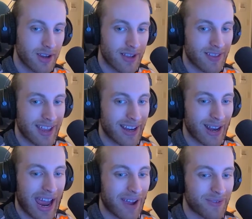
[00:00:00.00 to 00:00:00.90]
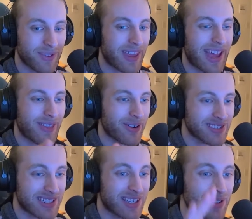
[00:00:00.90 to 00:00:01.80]
and then after that there
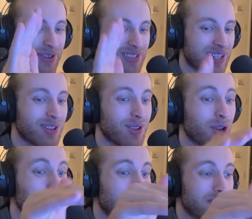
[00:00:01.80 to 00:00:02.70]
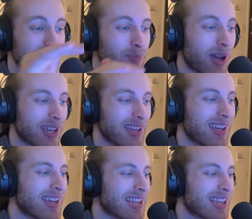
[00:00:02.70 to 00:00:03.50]
was like a little bit of a spike.